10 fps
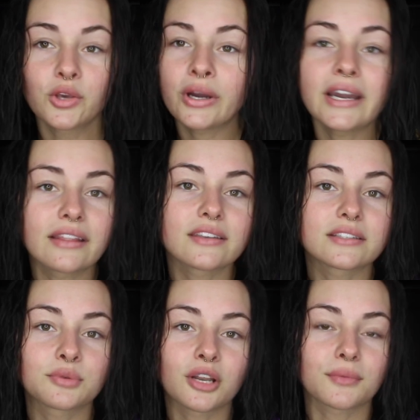you can get
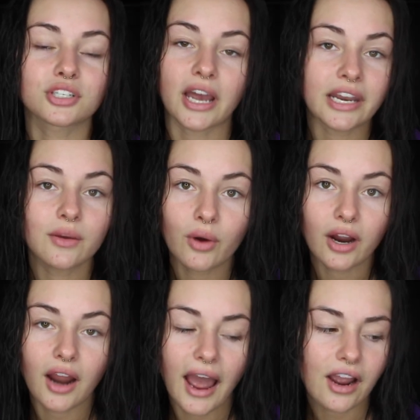this pretty much
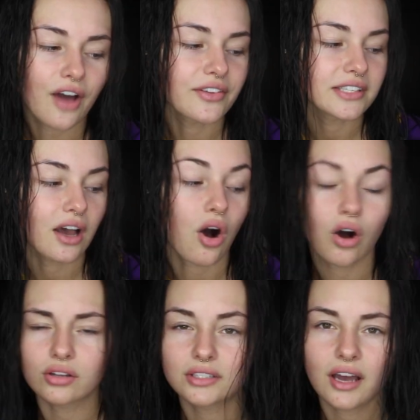anywhere. I got this at
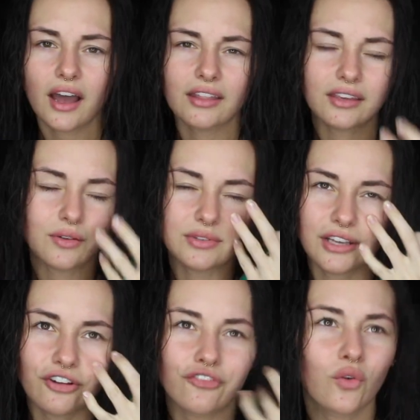Ulta. I think it was
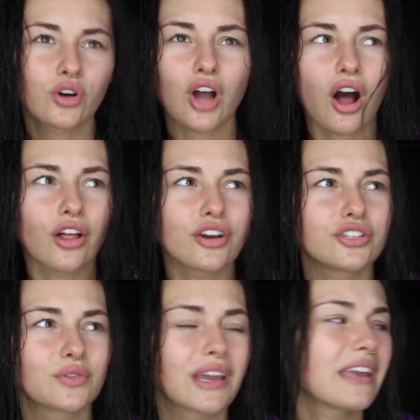like
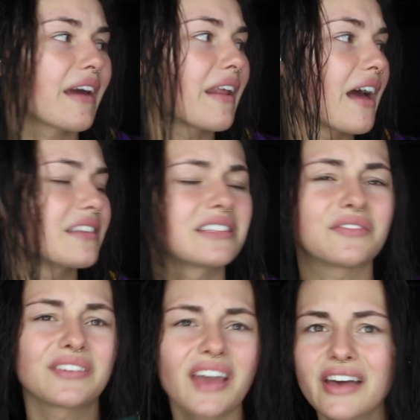$4. You can get it at
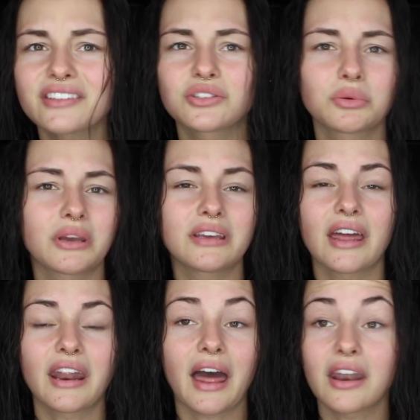CVS. You can
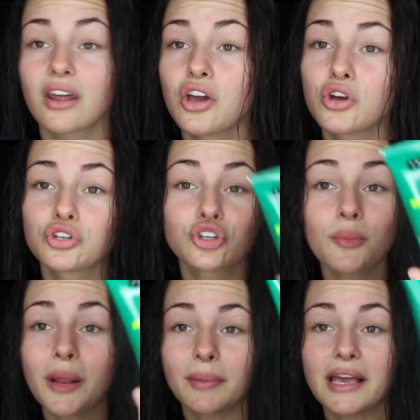get it at so many